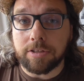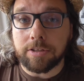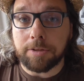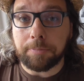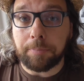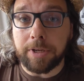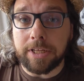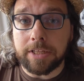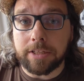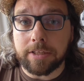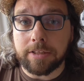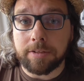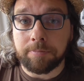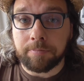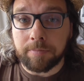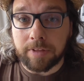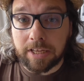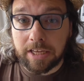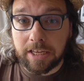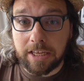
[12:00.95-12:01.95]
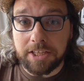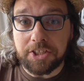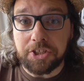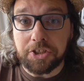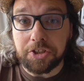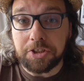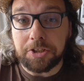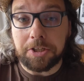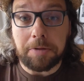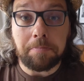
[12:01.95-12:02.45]
depleted,
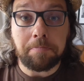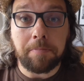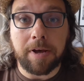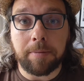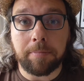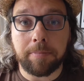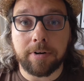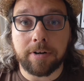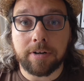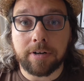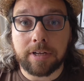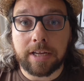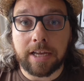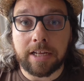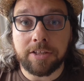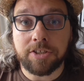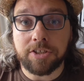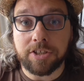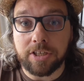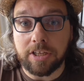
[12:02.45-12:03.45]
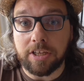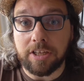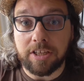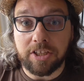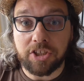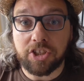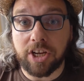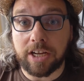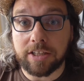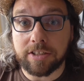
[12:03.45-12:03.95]
each team member can see
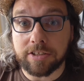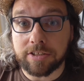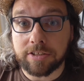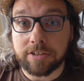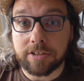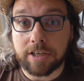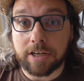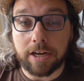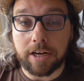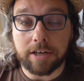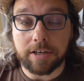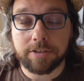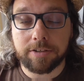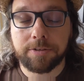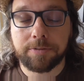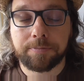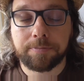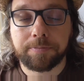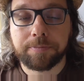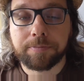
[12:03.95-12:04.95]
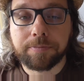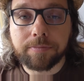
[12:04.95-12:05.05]
each other's cards.